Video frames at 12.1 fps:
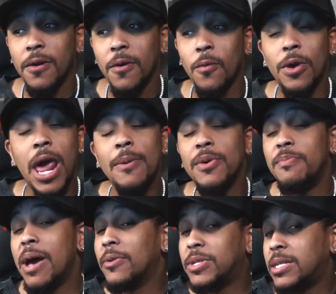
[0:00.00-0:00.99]
what I'm
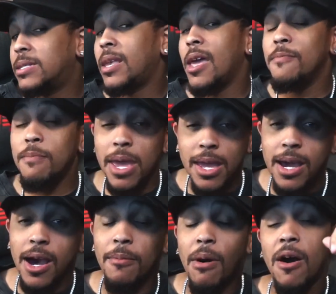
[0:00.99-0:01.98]
about to say may
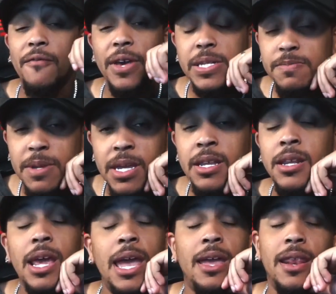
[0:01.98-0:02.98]
come off as mean,
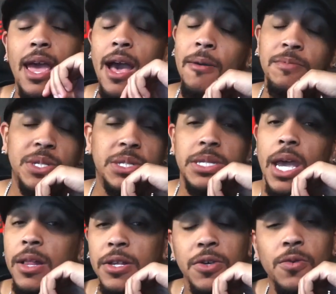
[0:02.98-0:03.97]
and I'm just
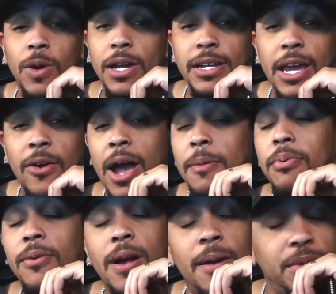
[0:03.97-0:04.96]
telling you right now, I
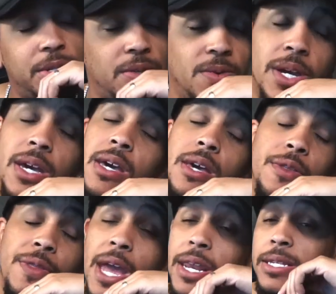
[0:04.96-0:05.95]
promise you,
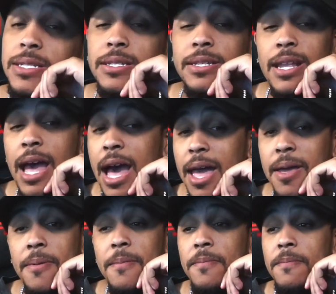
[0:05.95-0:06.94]
that is not,
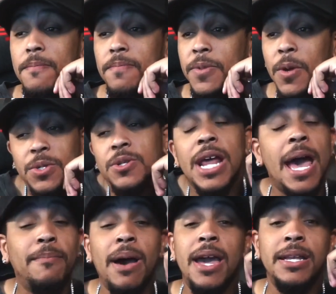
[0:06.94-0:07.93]
those are
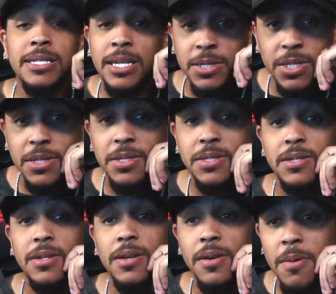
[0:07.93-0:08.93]
not my
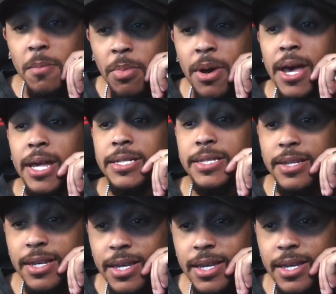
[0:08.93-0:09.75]
intentions. But